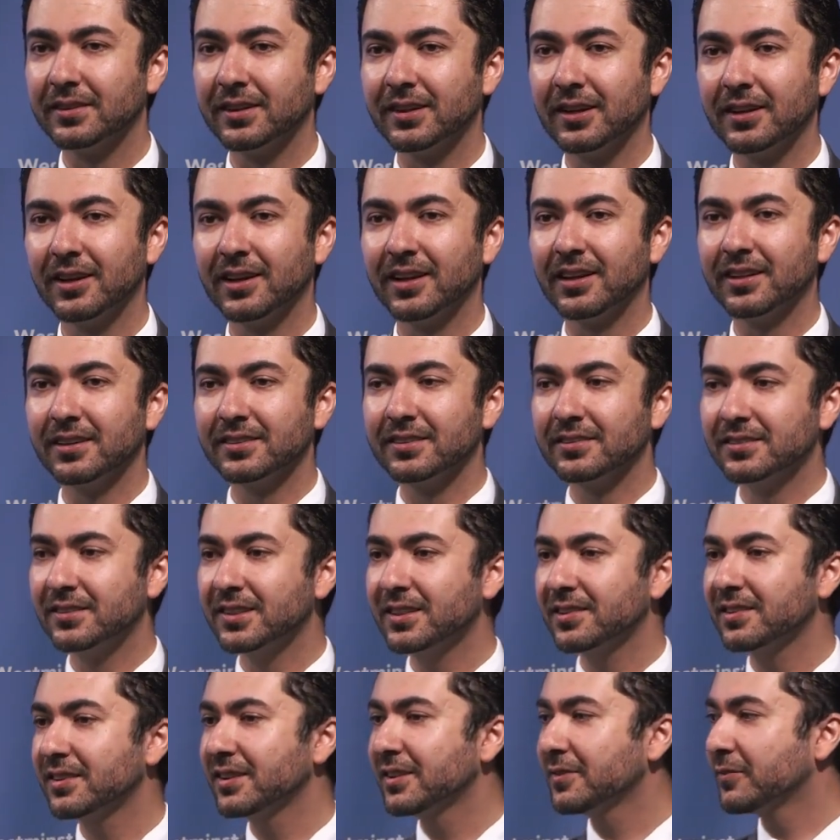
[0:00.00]
the
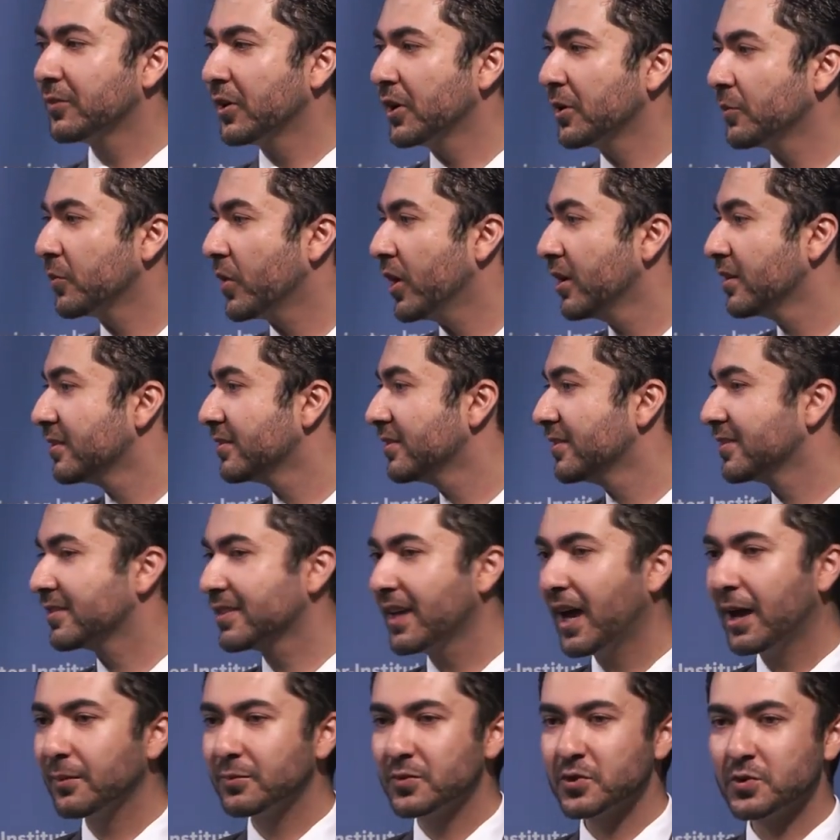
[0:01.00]
DC foreign policy
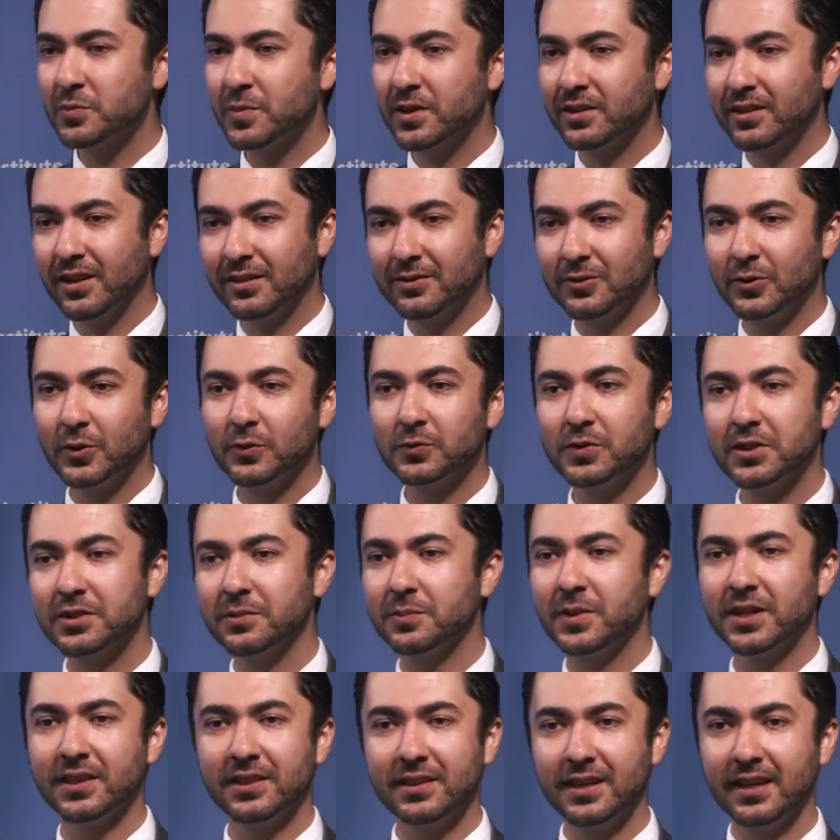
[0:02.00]
establishment, has
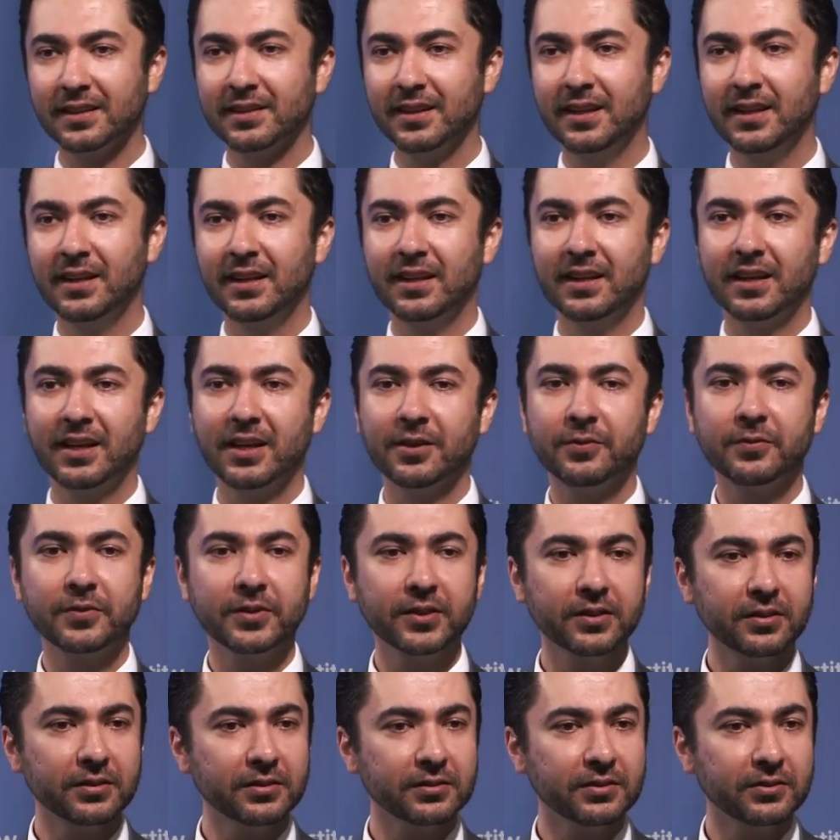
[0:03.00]
always been that
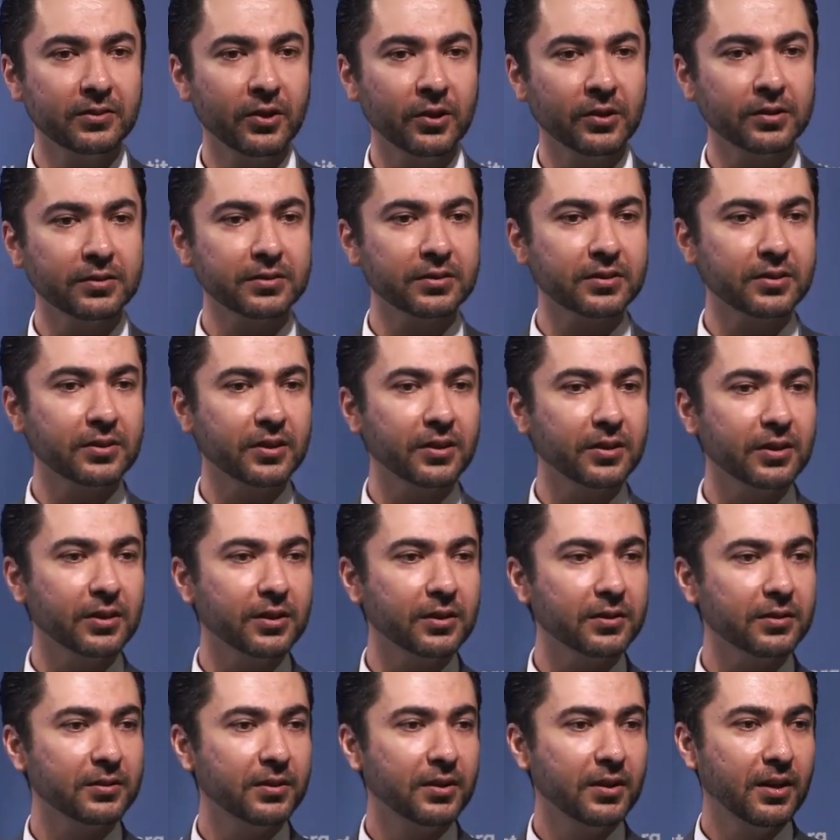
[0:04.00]
if you don't
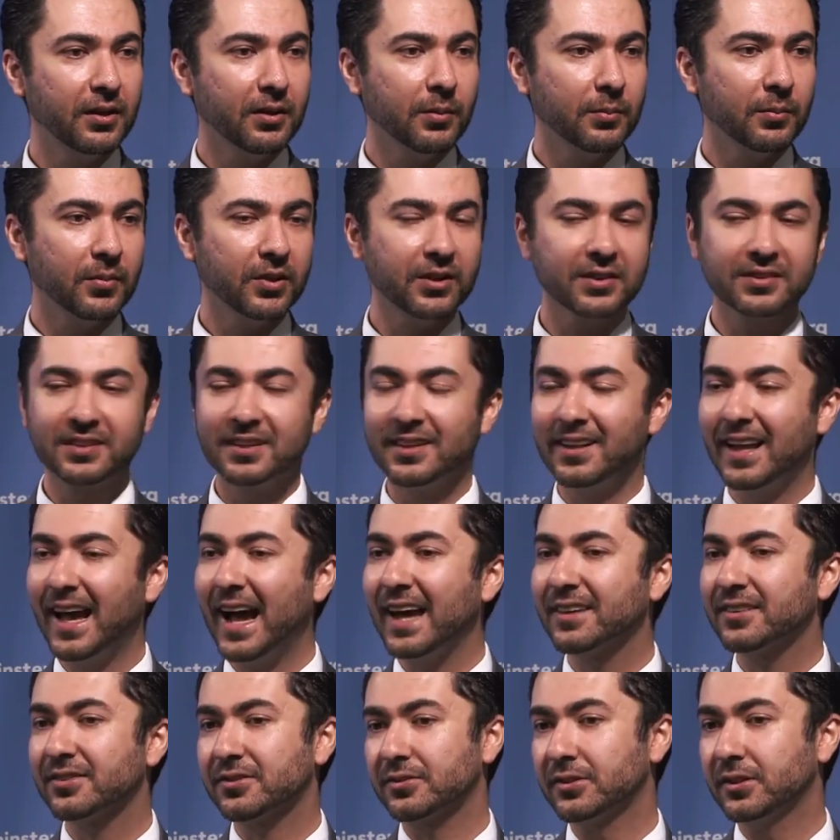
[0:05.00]
go
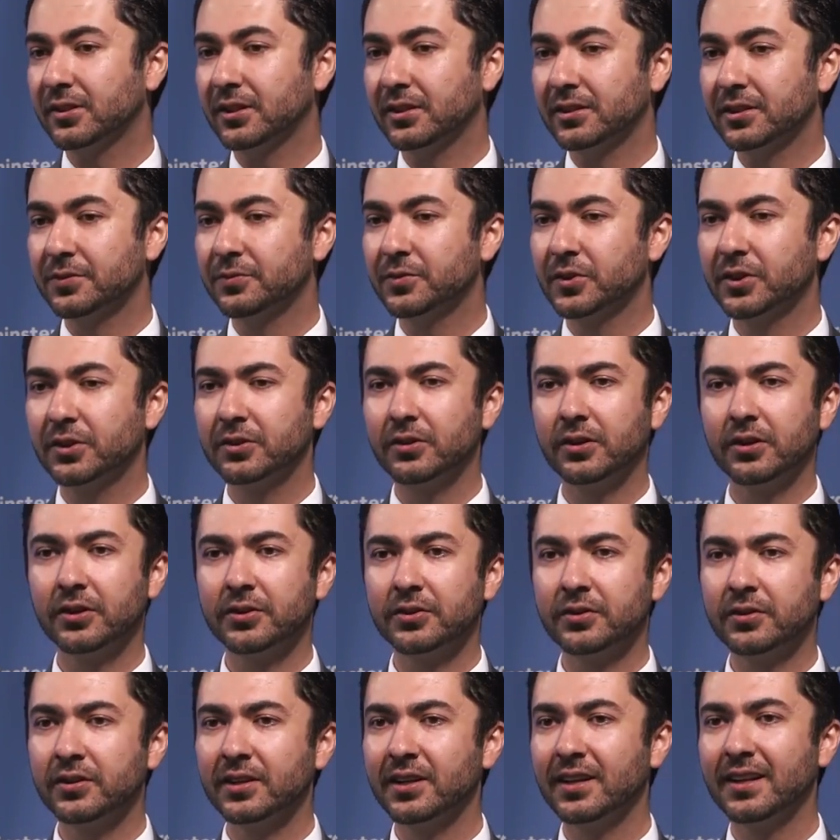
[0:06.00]
multilateral, if you go
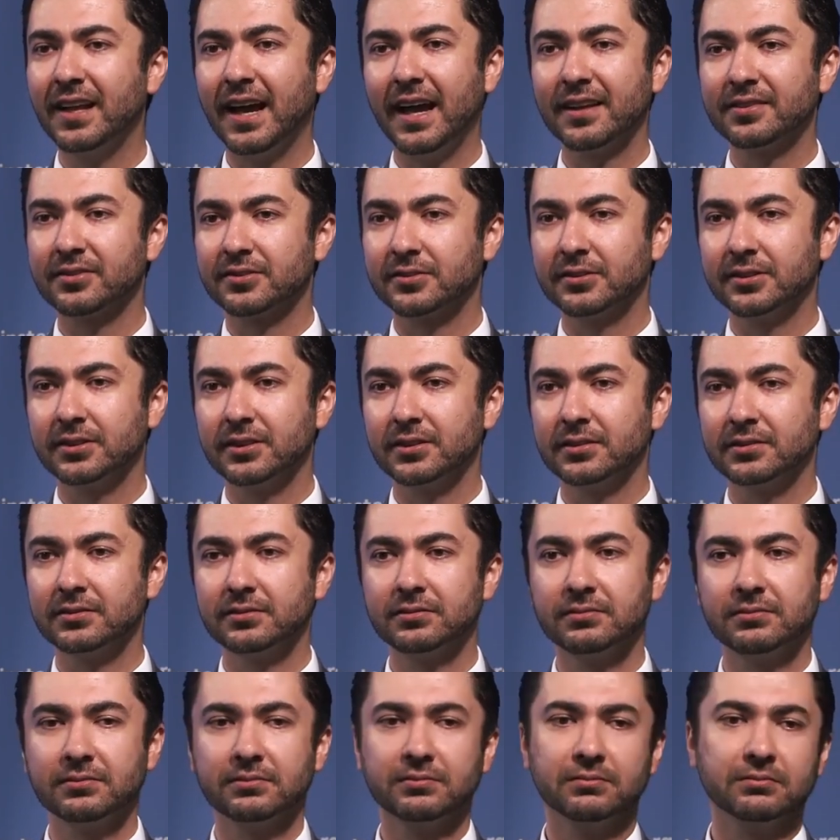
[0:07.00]

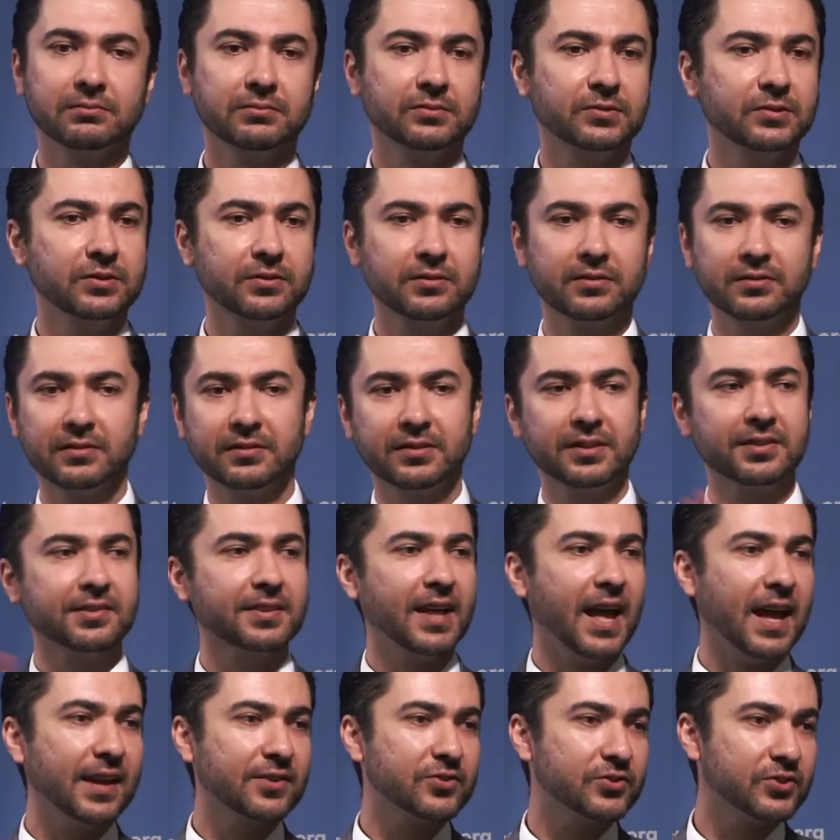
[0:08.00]
unilateral, the
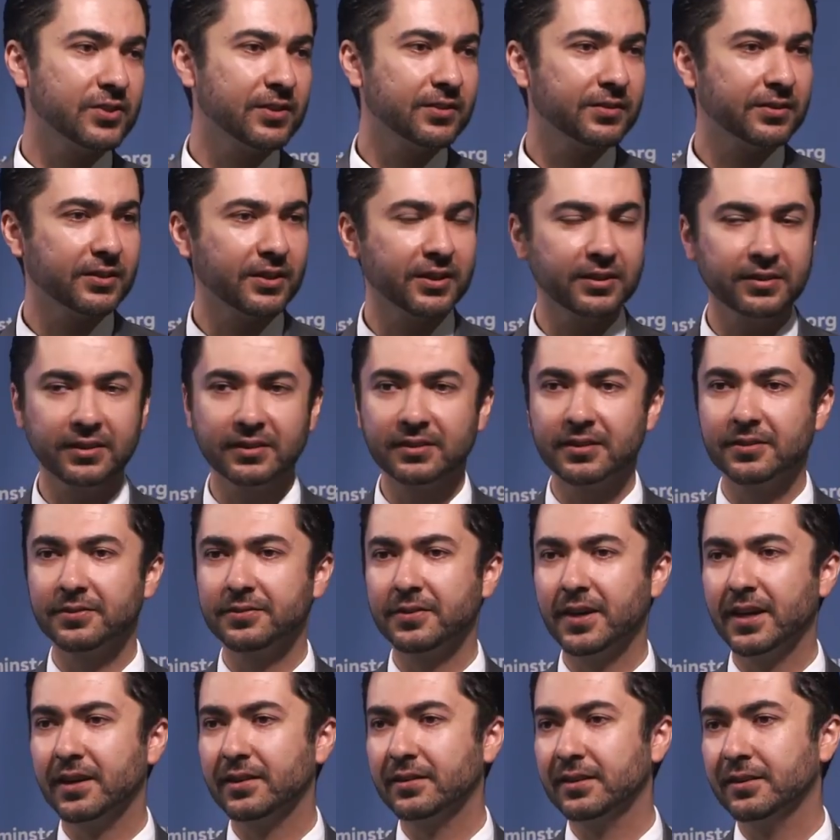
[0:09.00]
sanctions are not
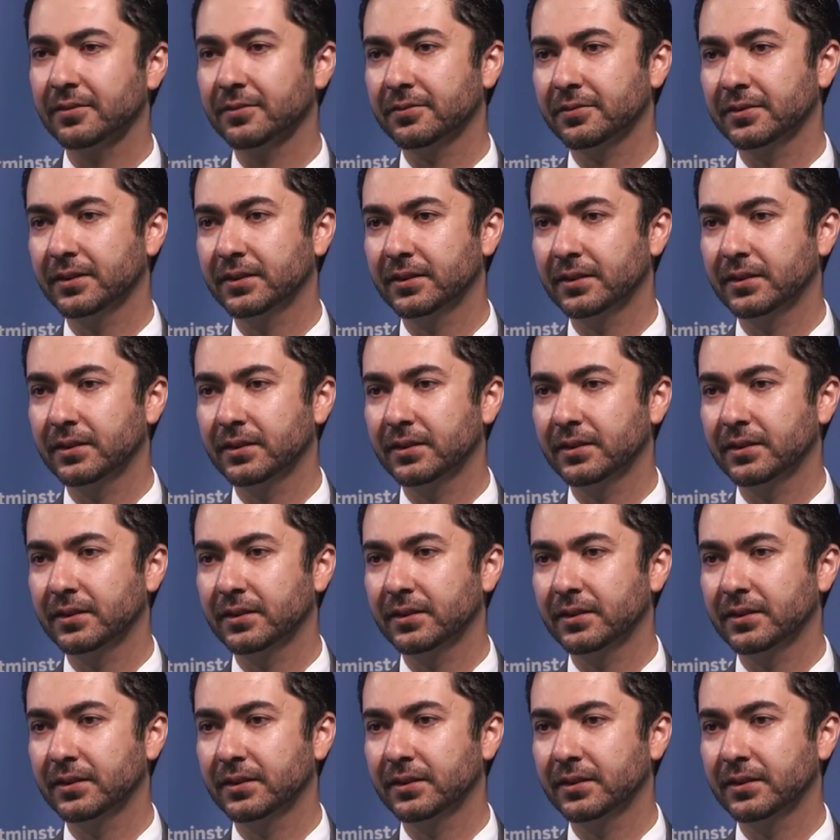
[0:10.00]
effective.